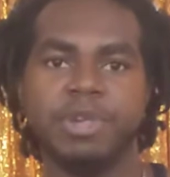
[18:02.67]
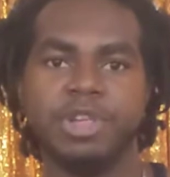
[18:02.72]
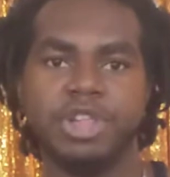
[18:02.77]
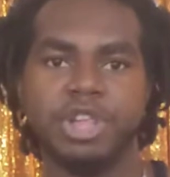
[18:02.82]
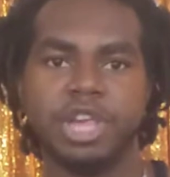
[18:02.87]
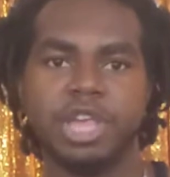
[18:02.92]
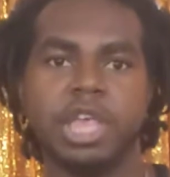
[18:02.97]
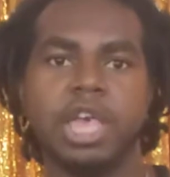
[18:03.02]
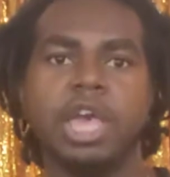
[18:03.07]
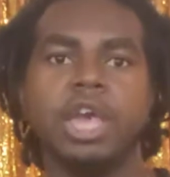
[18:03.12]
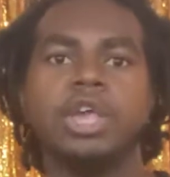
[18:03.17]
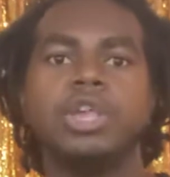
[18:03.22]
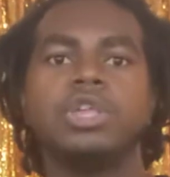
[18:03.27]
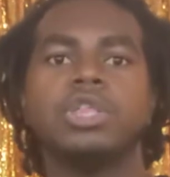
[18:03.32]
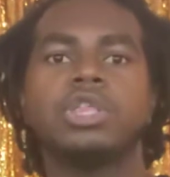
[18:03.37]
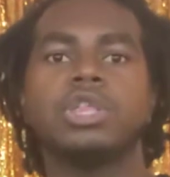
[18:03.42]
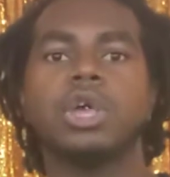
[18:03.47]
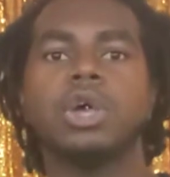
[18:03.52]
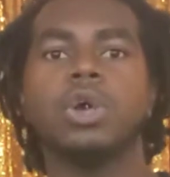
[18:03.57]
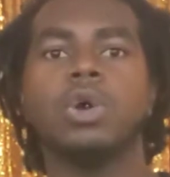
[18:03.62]
Michigan.
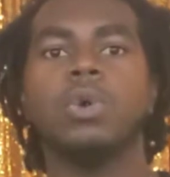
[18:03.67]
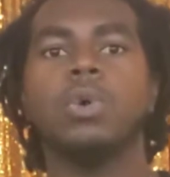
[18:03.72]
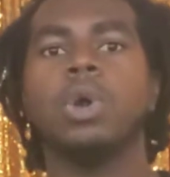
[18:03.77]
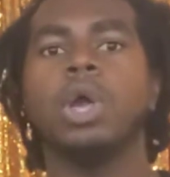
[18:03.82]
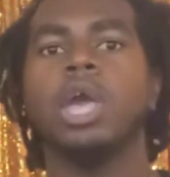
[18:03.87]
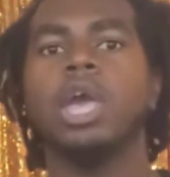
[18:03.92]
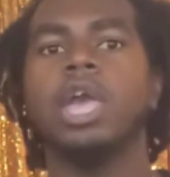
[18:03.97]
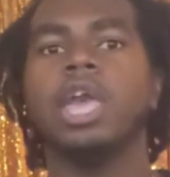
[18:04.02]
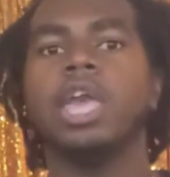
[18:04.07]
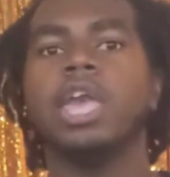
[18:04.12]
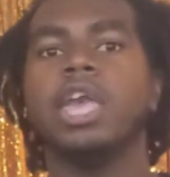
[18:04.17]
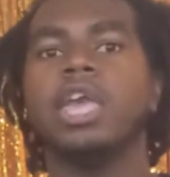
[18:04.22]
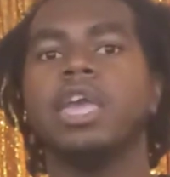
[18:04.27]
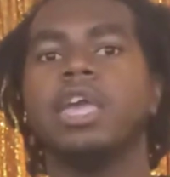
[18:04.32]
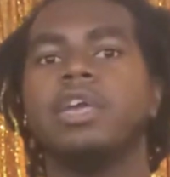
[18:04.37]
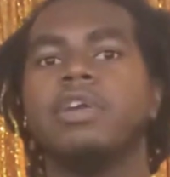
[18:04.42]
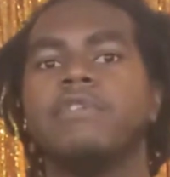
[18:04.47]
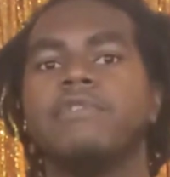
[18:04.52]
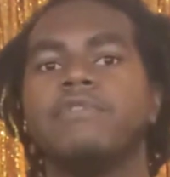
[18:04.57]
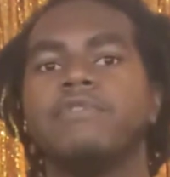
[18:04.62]
So
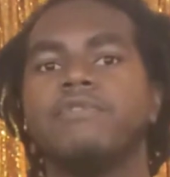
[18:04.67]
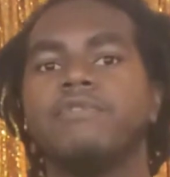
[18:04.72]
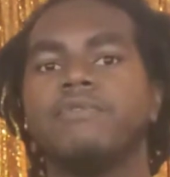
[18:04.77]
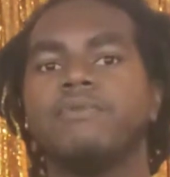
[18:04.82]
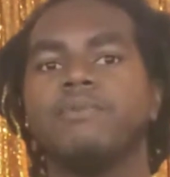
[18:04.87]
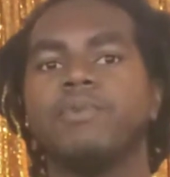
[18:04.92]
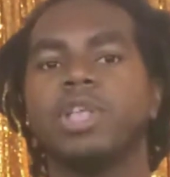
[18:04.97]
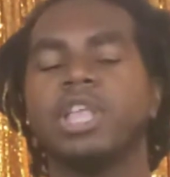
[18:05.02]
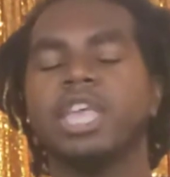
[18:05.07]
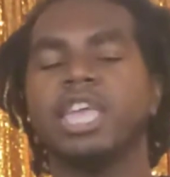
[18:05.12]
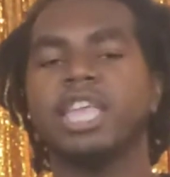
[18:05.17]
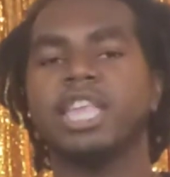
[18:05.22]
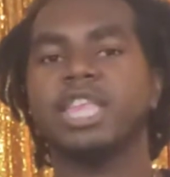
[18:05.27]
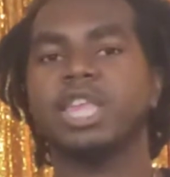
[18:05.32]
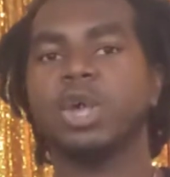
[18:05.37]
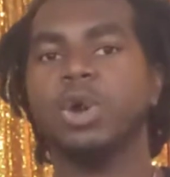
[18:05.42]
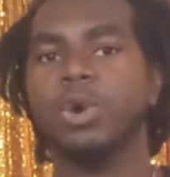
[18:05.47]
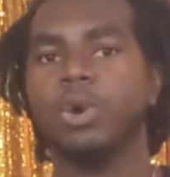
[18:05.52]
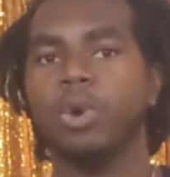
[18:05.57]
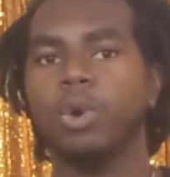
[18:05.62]
if, when it gets
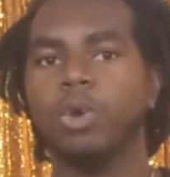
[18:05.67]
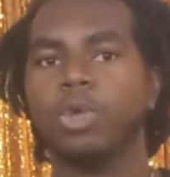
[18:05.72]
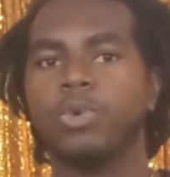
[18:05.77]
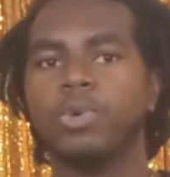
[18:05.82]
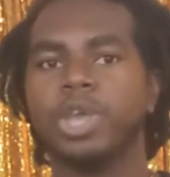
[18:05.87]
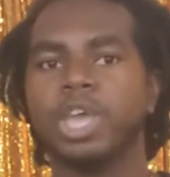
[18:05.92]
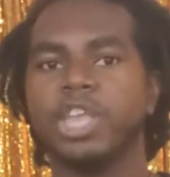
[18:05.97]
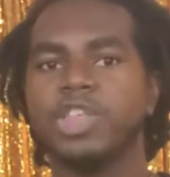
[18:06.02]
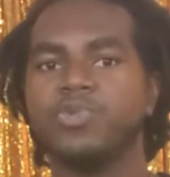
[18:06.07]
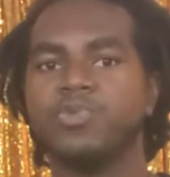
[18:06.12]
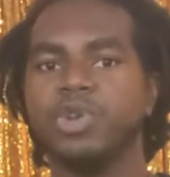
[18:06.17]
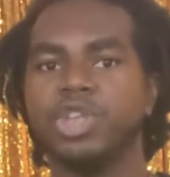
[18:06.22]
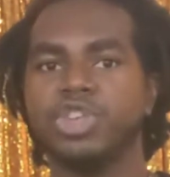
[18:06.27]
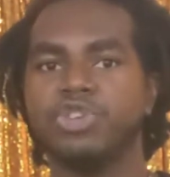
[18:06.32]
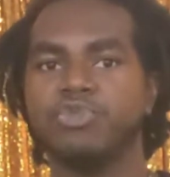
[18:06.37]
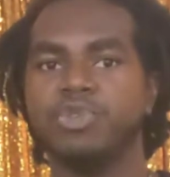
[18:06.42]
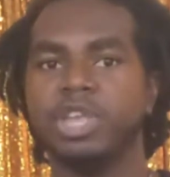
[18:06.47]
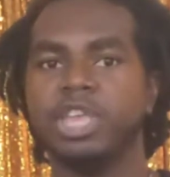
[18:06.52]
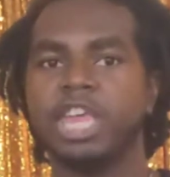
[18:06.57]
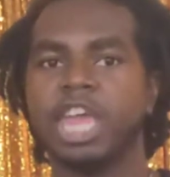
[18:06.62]
cold or it gets
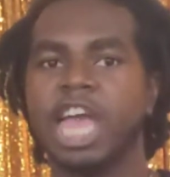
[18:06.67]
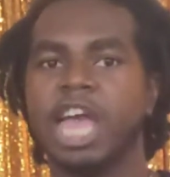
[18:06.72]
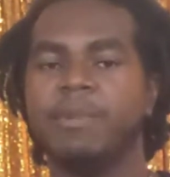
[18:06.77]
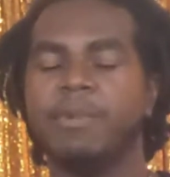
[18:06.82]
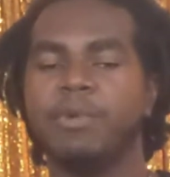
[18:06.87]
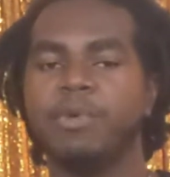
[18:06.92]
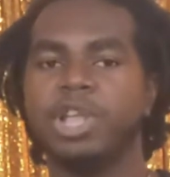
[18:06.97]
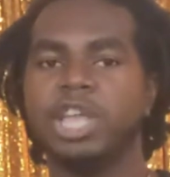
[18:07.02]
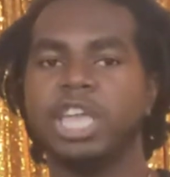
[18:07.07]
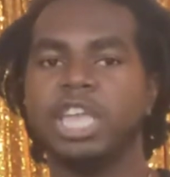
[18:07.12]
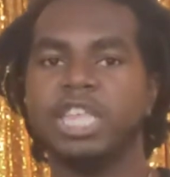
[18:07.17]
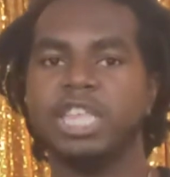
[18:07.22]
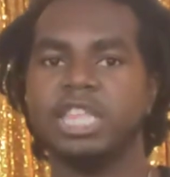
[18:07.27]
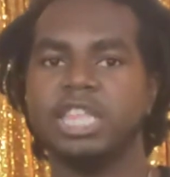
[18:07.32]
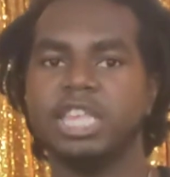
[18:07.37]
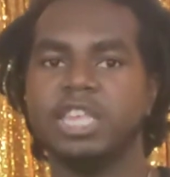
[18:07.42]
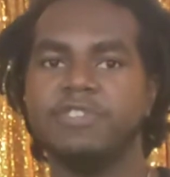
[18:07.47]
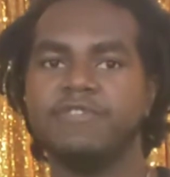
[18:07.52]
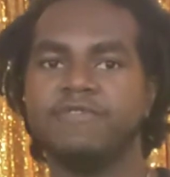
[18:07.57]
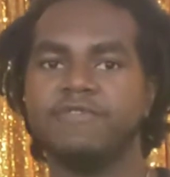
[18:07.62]
wintry time, or when it gets to
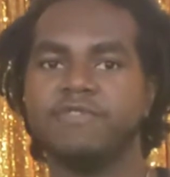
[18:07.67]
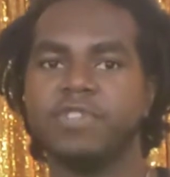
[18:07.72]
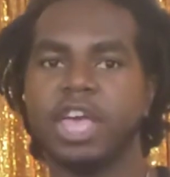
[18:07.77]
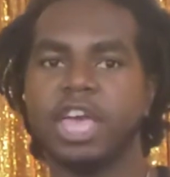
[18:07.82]
these,